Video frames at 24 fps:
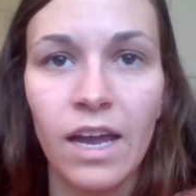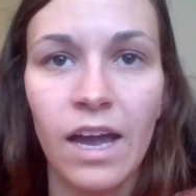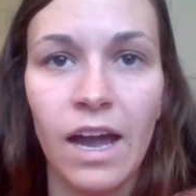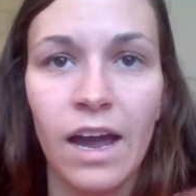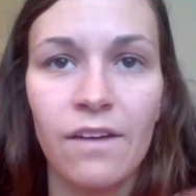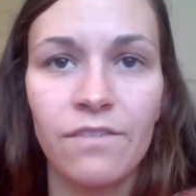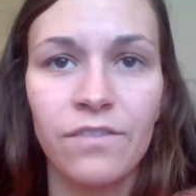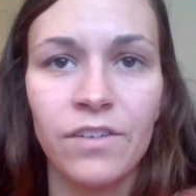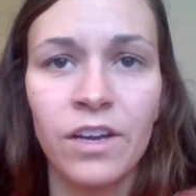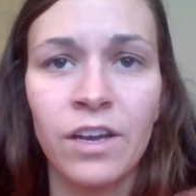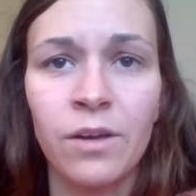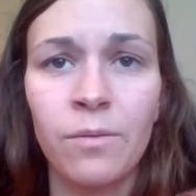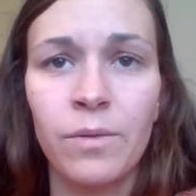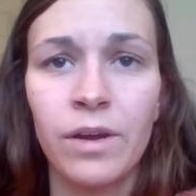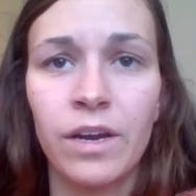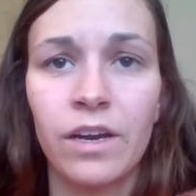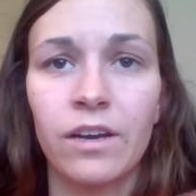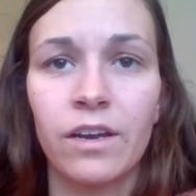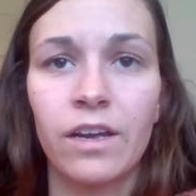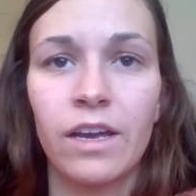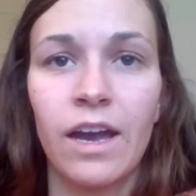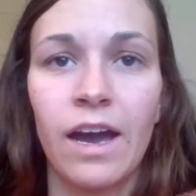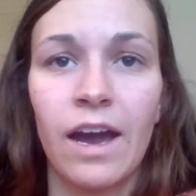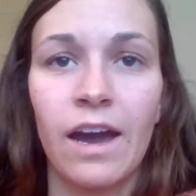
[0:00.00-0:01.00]

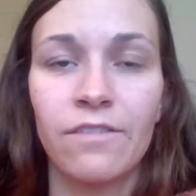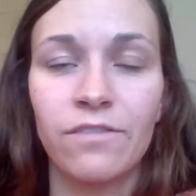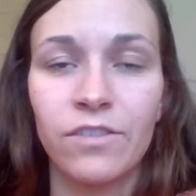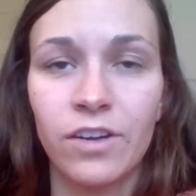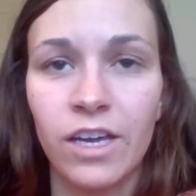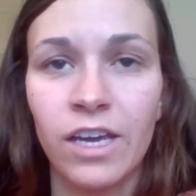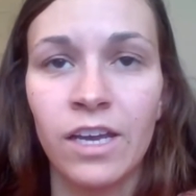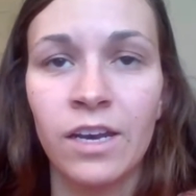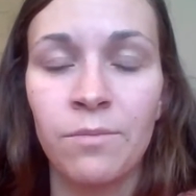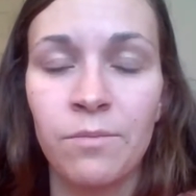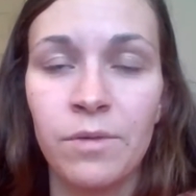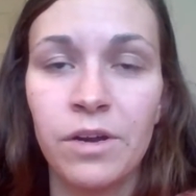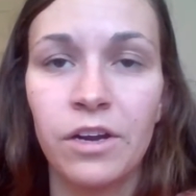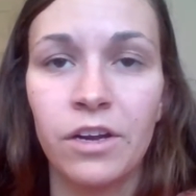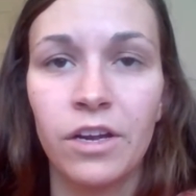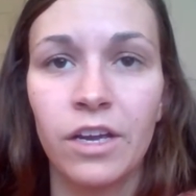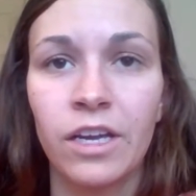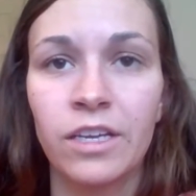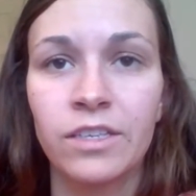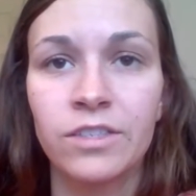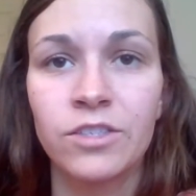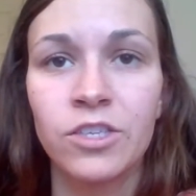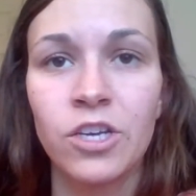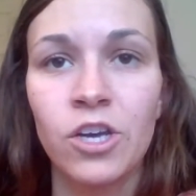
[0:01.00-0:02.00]
African
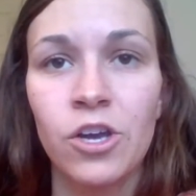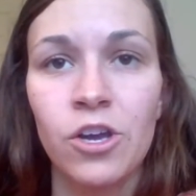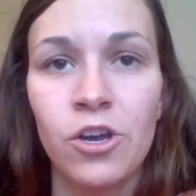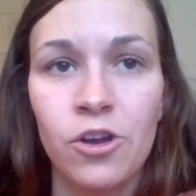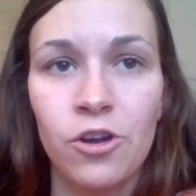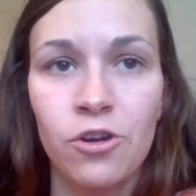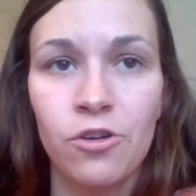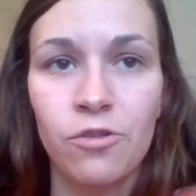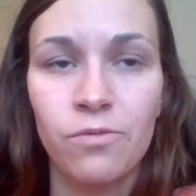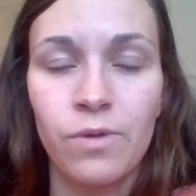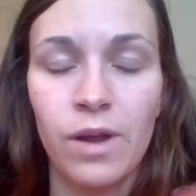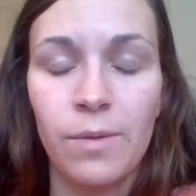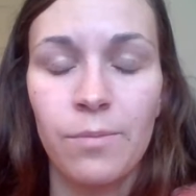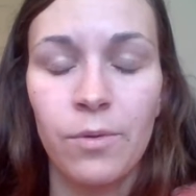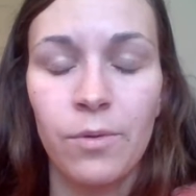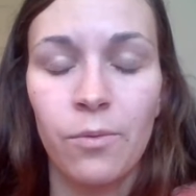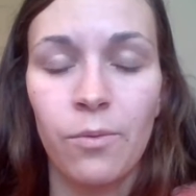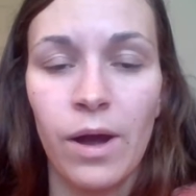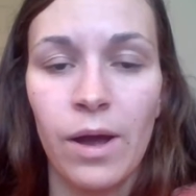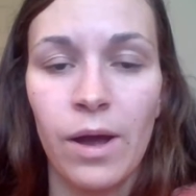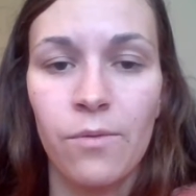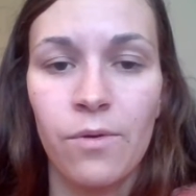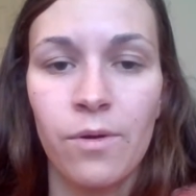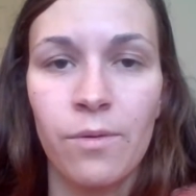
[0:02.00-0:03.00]
Americans who rape a
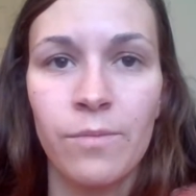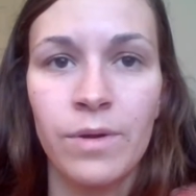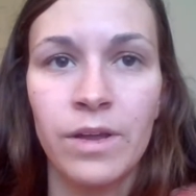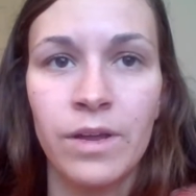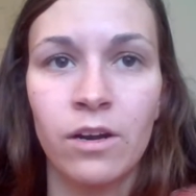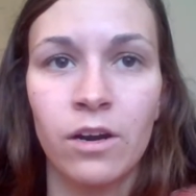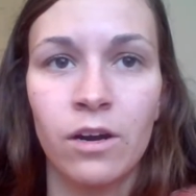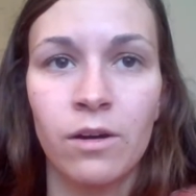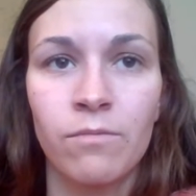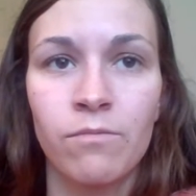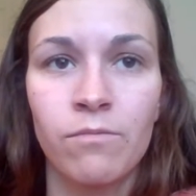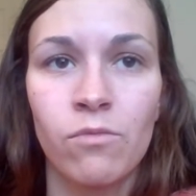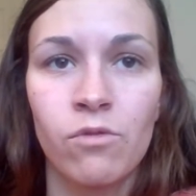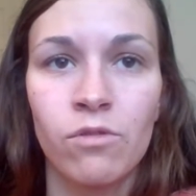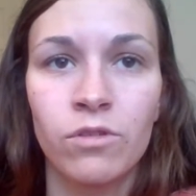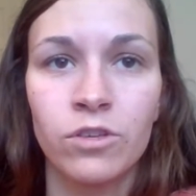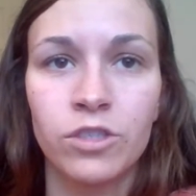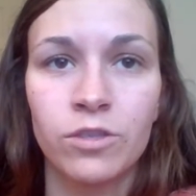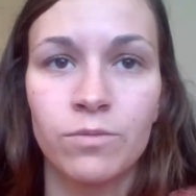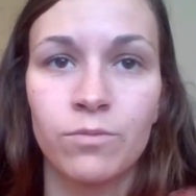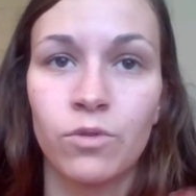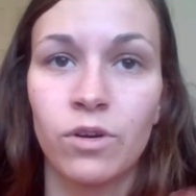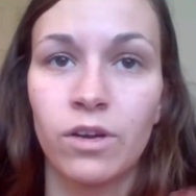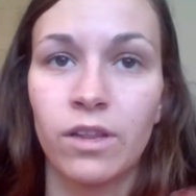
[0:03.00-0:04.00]
white woman are
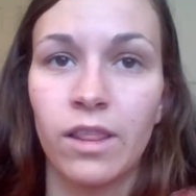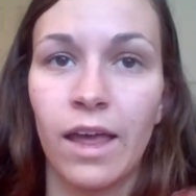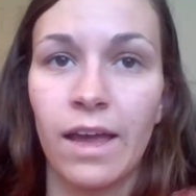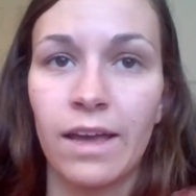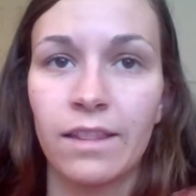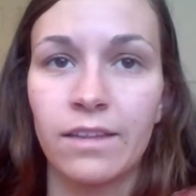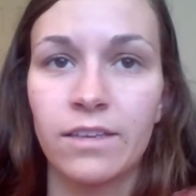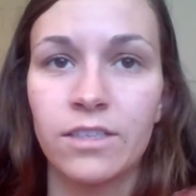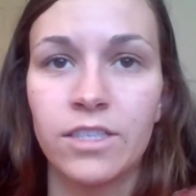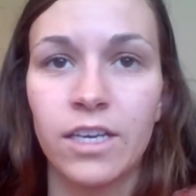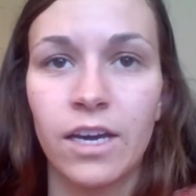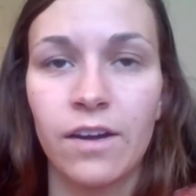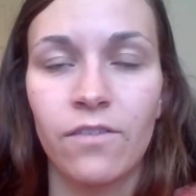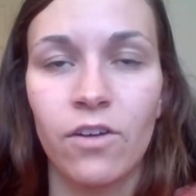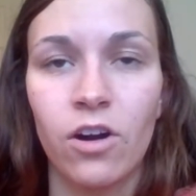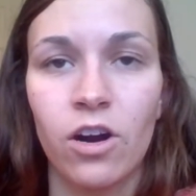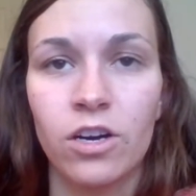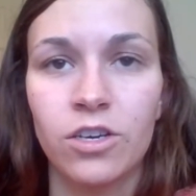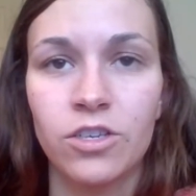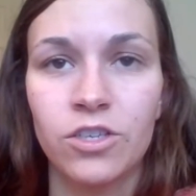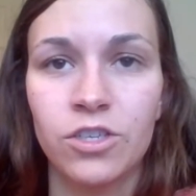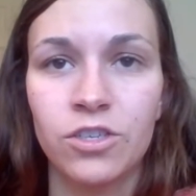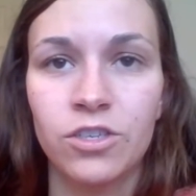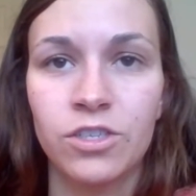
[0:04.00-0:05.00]
much more likely to have a
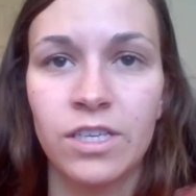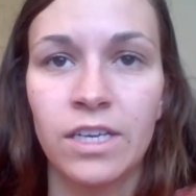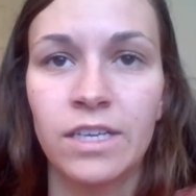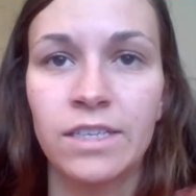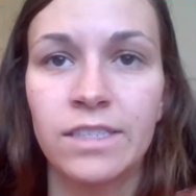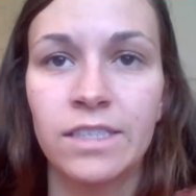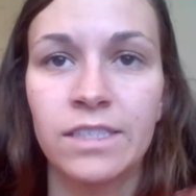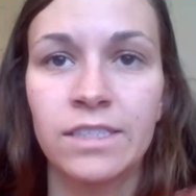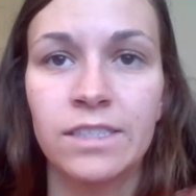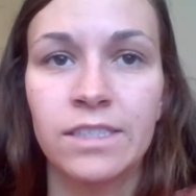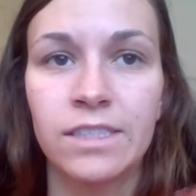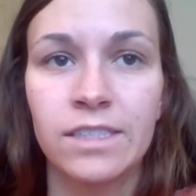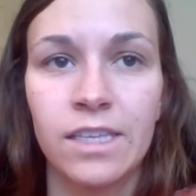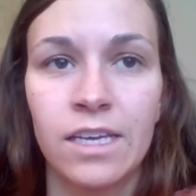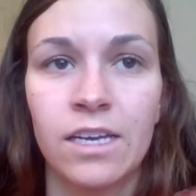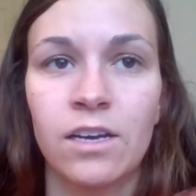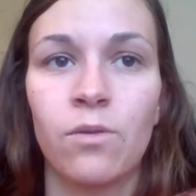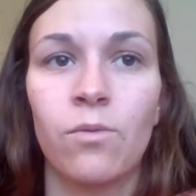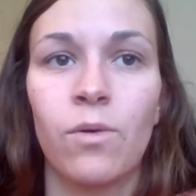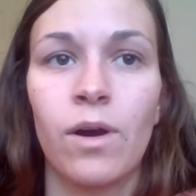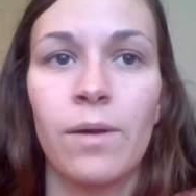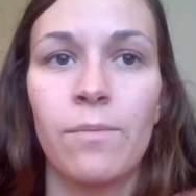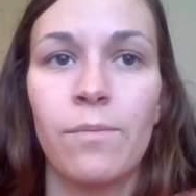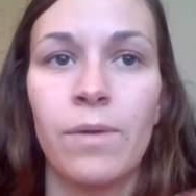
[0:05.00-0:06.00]
harsher sentence than
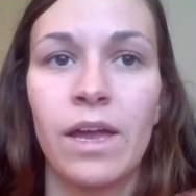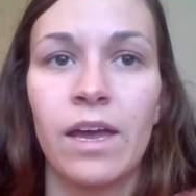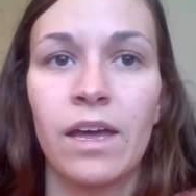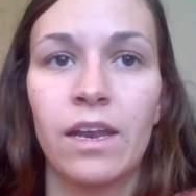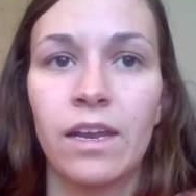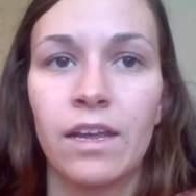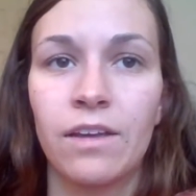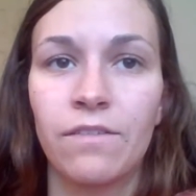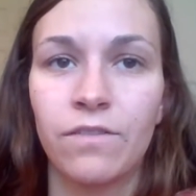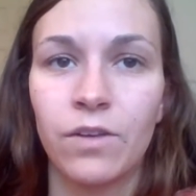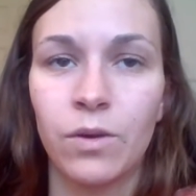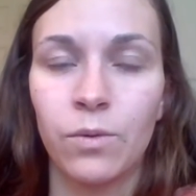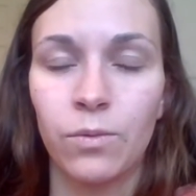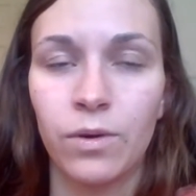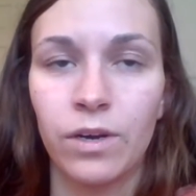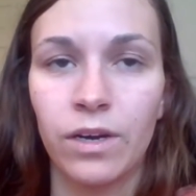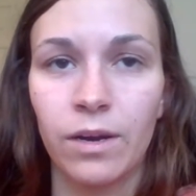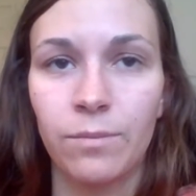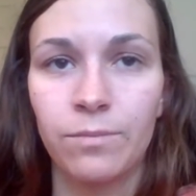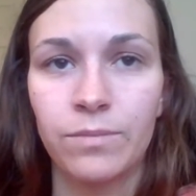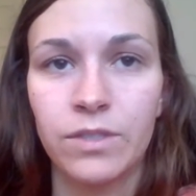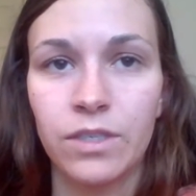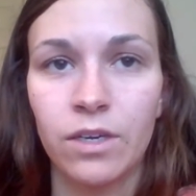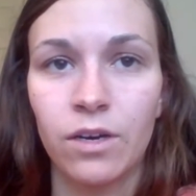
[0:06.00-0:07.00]
a white man if he
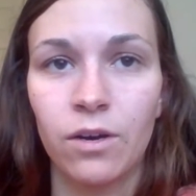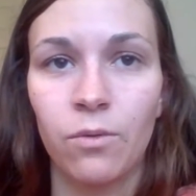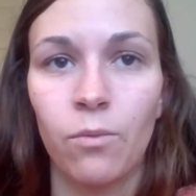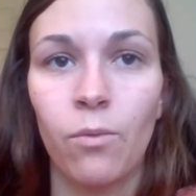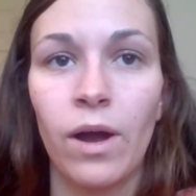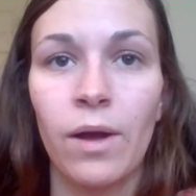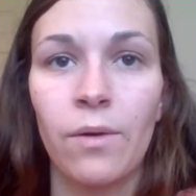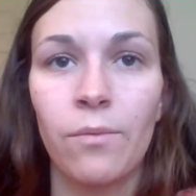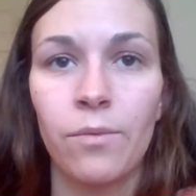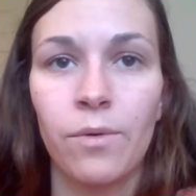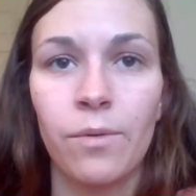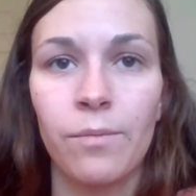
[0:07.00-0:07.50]
raped a white